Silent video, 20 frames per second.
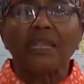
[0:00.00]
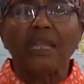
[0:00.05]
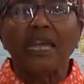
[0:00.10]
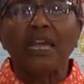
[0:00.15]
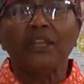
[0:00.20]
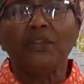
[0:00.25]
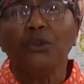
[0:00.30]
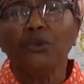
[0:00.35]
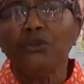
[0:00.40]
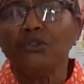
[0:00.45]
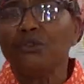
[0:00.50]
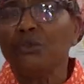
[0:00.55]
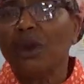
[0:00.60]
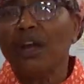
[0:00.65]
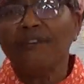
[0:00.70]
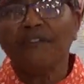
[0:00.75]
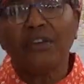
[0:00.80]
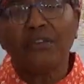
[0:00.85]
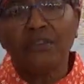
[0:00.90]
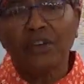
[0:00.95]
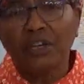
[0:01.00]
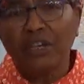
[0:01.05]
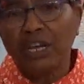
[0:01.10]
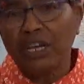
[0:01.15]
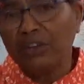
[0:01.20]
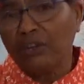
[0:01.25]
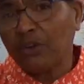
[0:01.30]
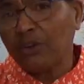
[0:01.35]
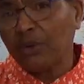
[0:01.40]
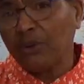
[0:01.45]
and you strive every
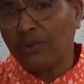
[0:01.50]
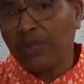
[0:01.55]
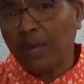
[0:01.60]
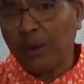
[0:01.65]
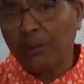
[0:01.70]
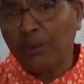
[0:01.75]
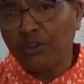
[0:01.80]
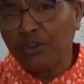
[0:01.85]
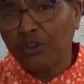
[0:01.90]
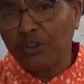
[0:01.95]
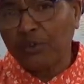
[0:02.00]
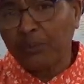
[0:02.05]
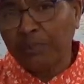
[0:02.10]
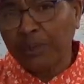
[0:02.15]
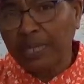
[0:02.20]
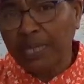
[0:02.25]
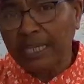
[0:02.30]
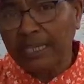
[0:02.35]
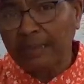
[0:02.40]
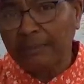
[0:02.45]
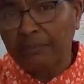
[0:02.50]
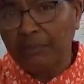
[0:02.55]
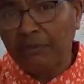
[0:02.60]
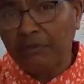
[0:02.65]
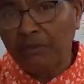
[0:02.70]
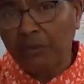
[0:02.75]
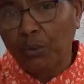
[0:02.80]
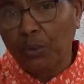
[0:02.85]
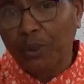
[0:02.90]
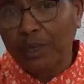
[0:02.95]
day to do that which is pleasing
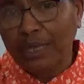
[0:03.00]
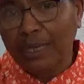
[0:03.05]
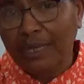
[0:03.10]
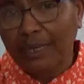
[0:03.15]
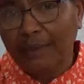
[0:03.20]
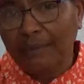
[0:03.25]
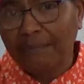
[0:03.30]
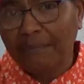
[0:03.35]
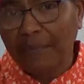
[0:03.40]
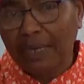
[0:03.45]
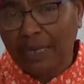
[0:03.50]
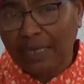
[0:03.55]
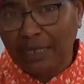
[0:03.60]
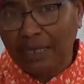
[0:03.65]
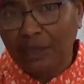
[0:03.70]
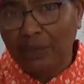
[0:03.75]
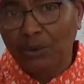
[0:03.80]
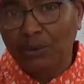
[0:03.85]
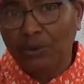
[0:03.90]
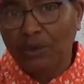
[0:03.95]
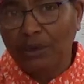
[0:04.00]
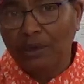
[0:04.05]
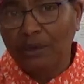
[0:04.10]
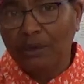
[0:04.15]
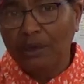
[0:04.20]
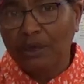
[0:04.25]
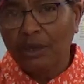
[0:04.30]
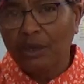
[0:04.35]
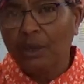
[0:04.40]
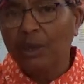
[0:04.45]
before Him. Hallelujah.
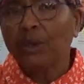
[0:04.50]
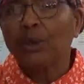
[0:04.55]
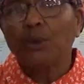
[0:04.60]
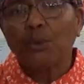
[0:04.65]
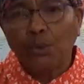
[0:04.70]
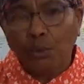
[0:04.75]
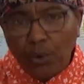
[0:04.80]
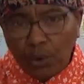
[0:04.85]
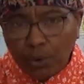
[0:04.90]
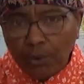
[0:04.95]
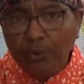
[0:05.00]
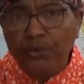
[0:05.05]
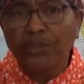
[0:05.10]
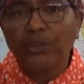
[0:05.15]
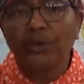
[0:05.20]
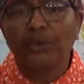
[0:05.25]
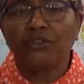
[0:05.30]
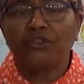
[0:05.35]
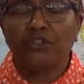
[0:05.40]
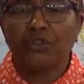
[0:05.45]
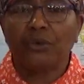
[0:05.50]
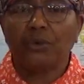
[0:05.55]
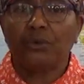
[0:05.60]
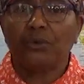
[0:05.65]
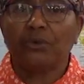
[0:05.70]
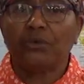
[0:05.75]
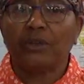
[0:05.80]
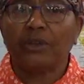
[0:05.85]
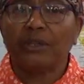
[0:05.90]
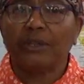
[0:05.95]
Work with your
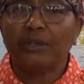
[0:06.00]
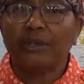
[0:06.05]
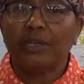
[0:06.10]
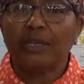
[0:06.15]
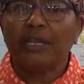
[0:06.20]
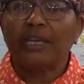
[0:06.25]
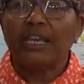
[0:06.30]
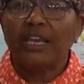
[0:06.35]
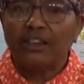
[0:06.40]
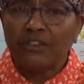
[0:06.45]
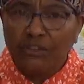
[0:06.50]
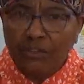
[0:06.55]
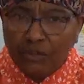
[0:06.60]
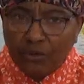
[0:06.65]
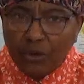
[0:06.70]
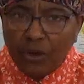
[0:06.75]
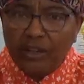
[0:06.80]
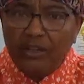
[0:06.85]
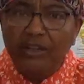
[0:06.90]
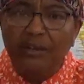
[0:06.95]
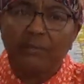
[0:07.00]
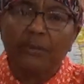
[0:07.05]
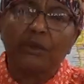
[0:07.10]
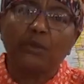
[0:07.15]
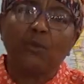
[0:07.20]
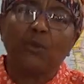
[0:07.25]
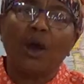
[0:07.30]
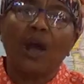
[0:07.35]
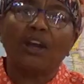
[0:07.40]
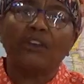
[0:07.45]
children. Instruct them
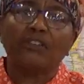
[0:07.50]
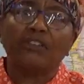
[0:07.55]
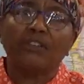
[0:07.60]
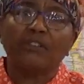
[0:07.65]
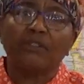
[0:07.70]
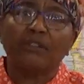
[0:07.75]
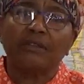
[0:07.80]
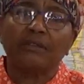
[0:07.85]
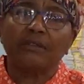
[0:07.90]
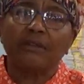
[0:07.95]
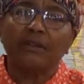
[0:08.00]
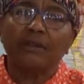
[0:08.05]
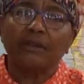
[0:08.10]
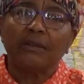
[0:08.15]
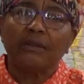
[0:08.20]
in righteousness.